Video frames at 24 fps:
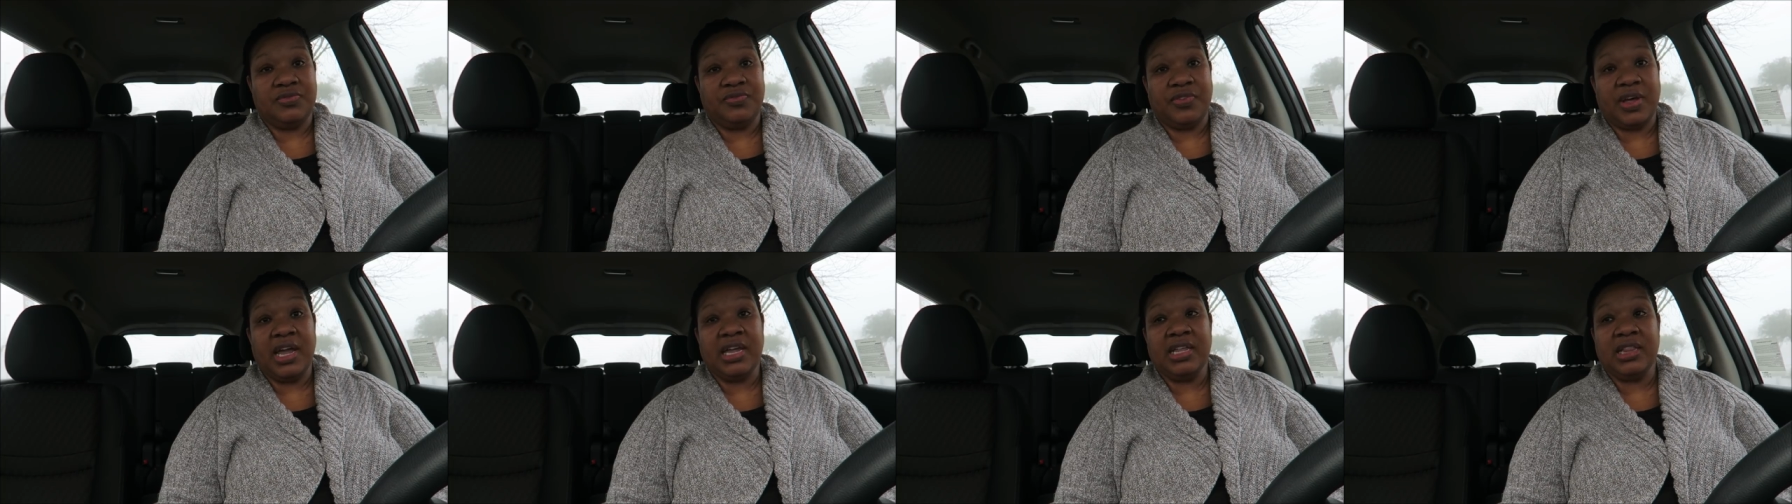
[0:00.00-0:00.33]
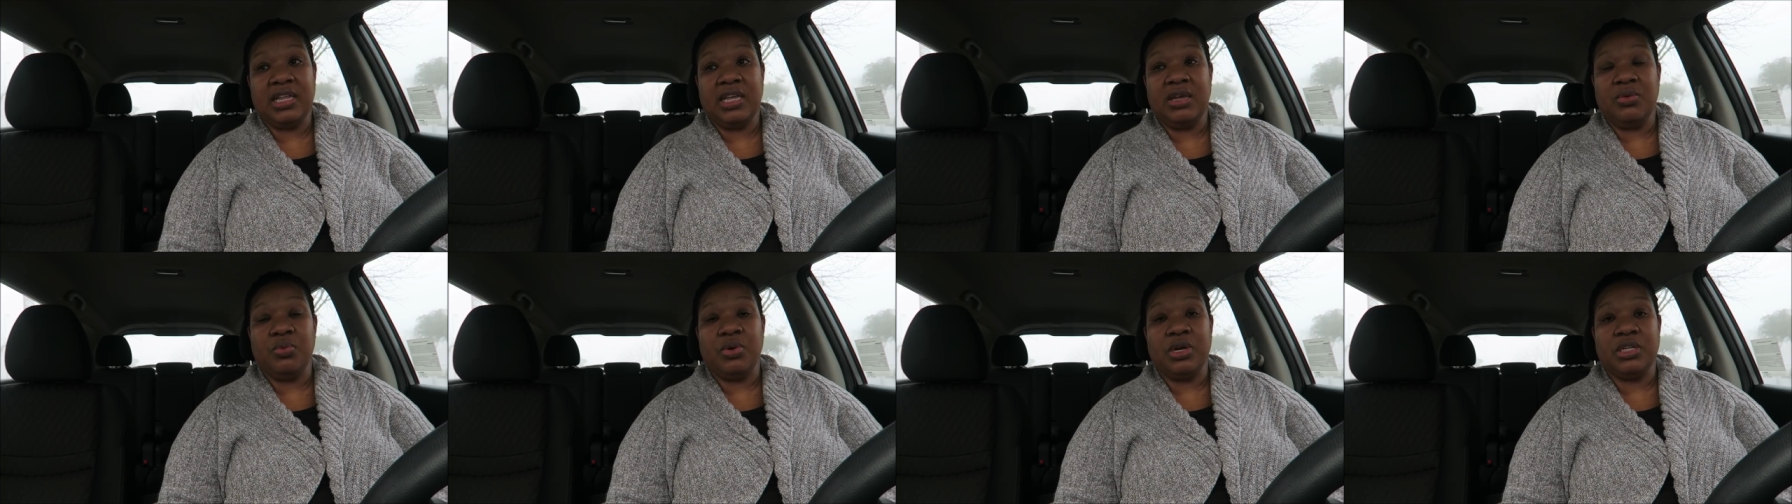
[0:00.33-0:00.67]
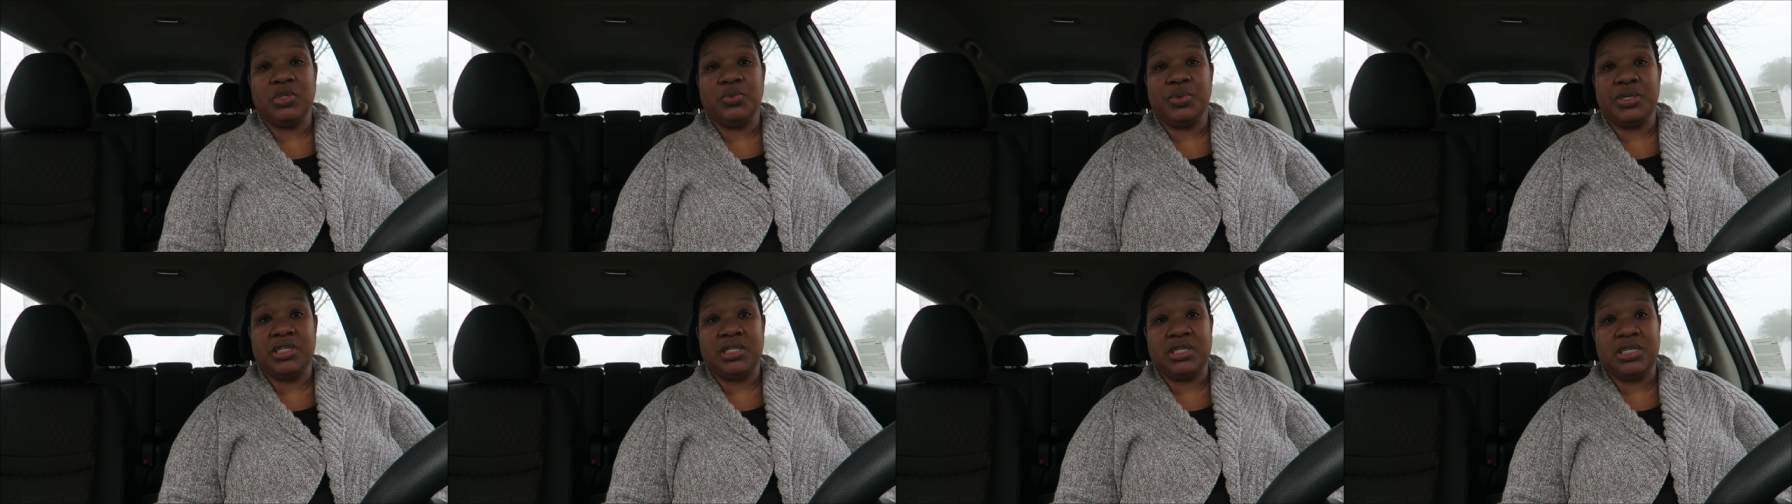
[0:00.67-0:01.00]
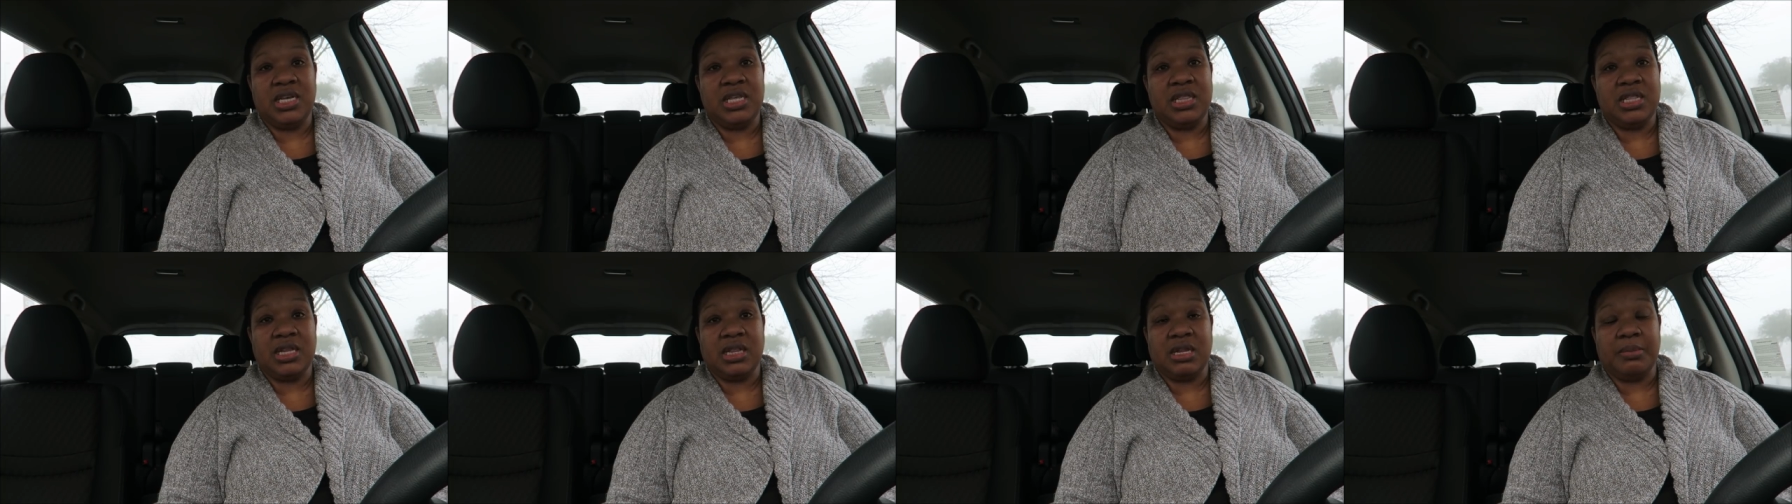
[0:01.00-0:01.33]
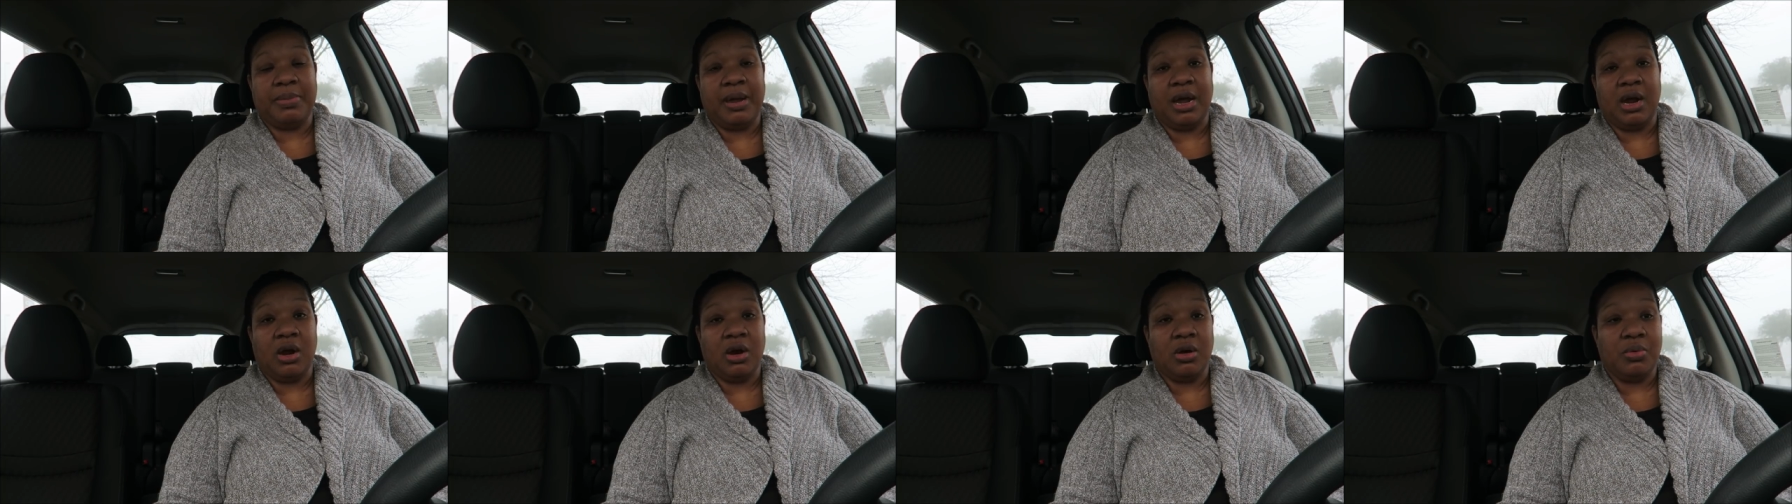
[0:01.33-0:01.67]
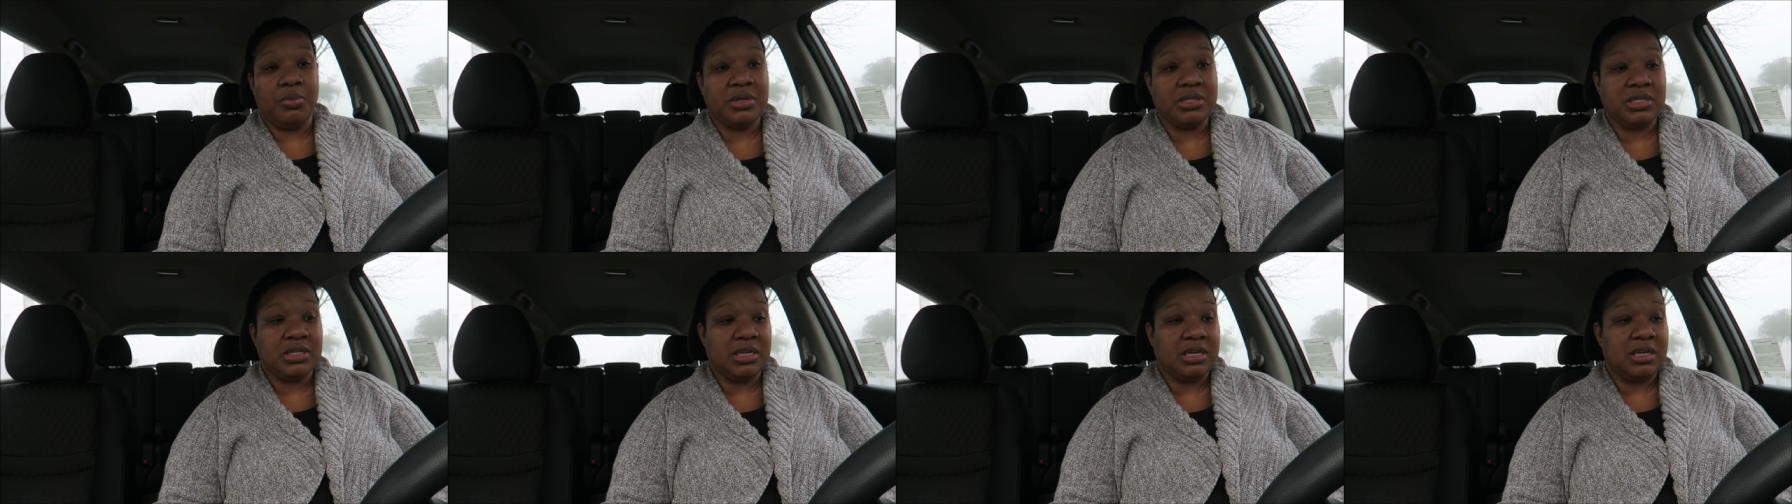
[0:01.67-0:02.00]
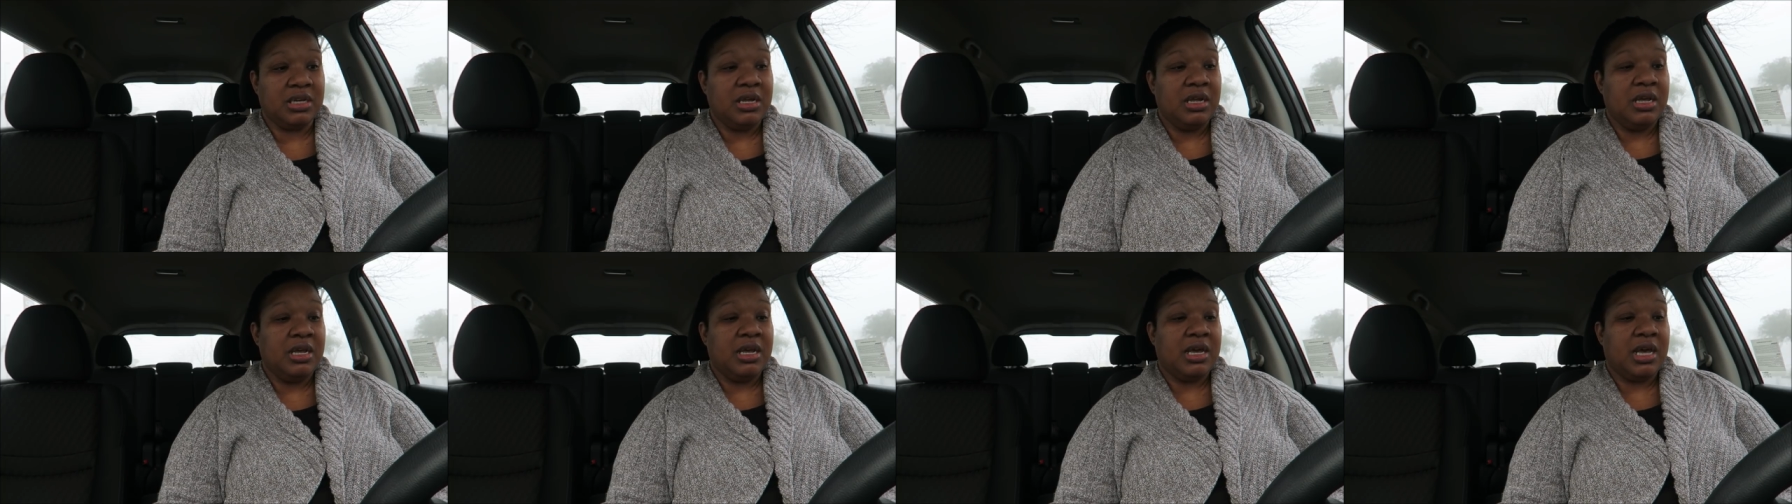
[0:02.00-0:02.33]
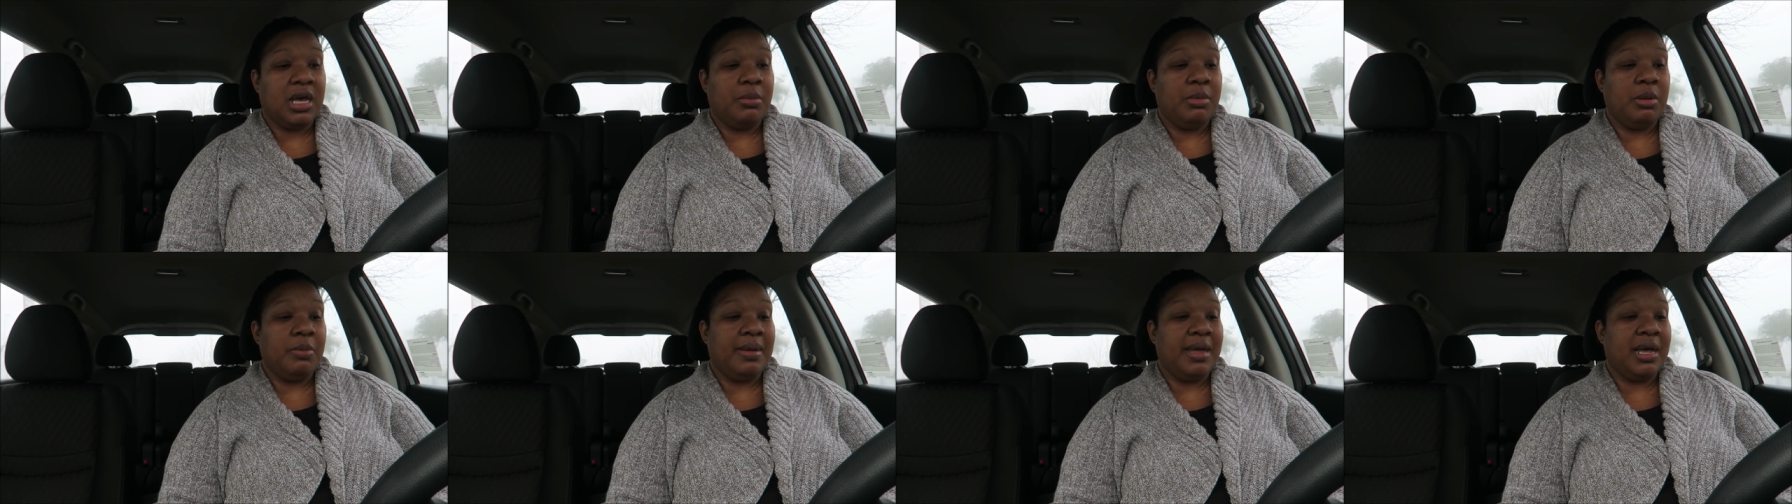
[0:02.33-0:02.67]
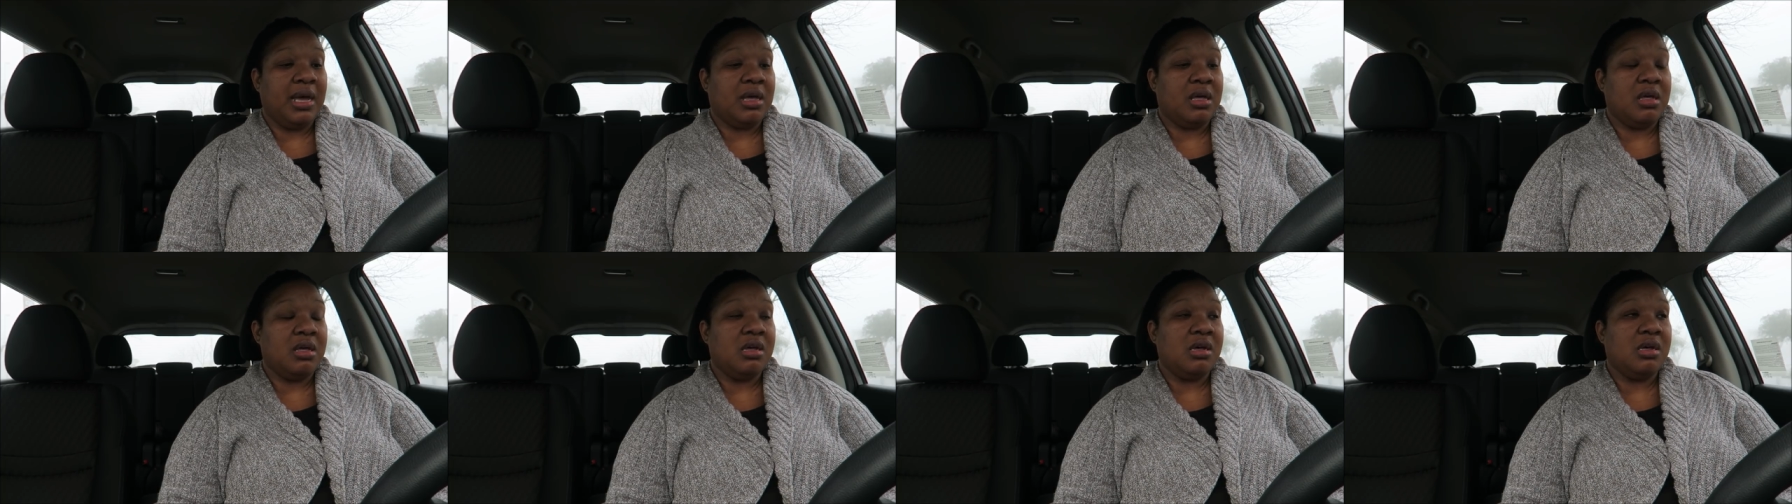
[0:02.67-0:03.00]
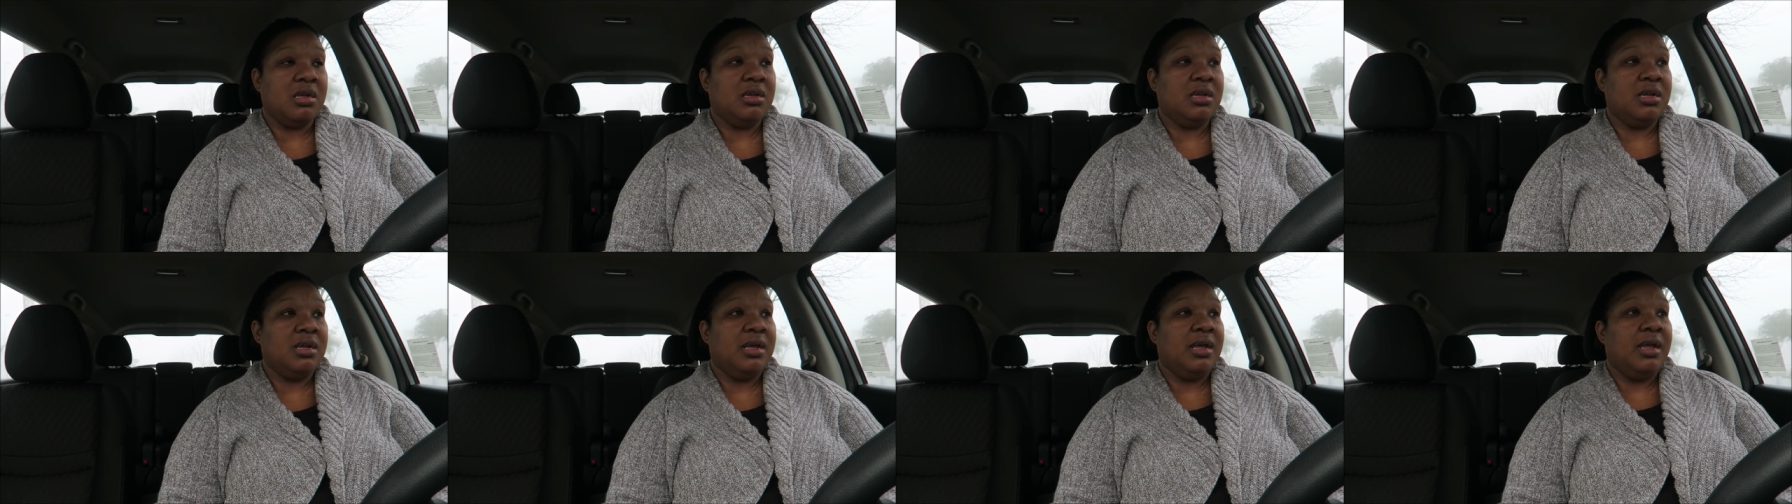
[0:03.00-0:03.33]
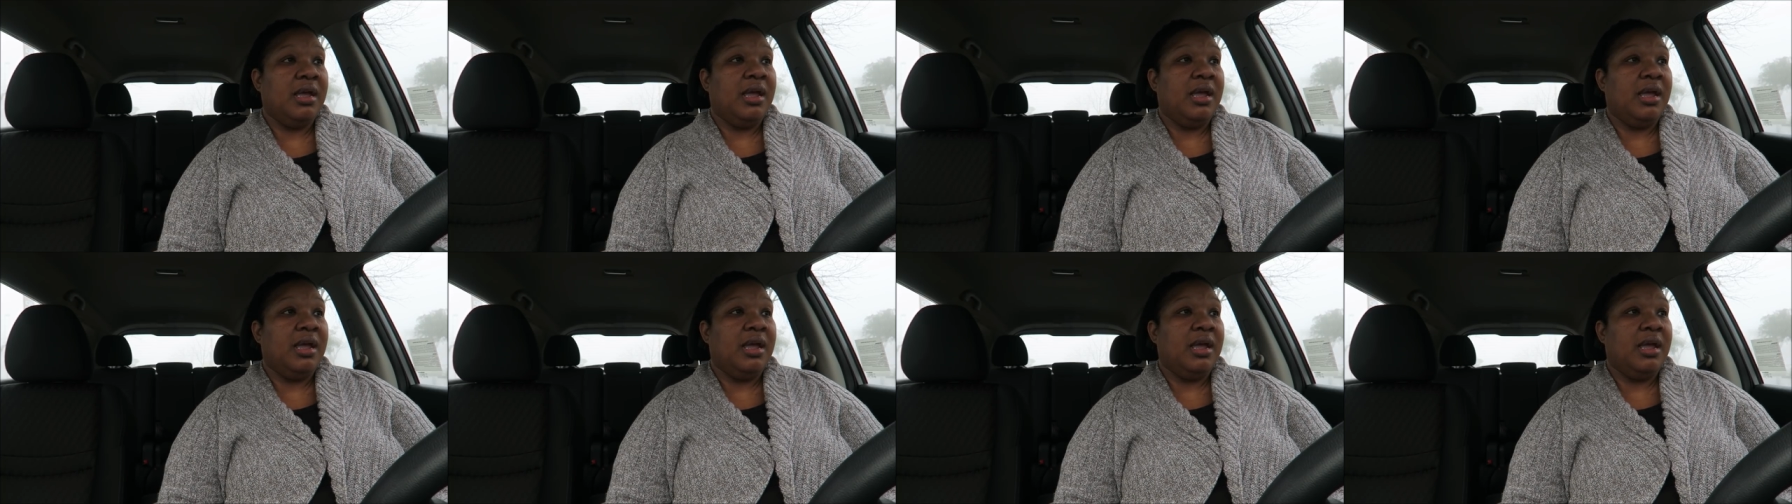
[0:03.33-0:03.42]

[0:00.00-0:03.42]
finally once we seen that the power wasn't coming back on.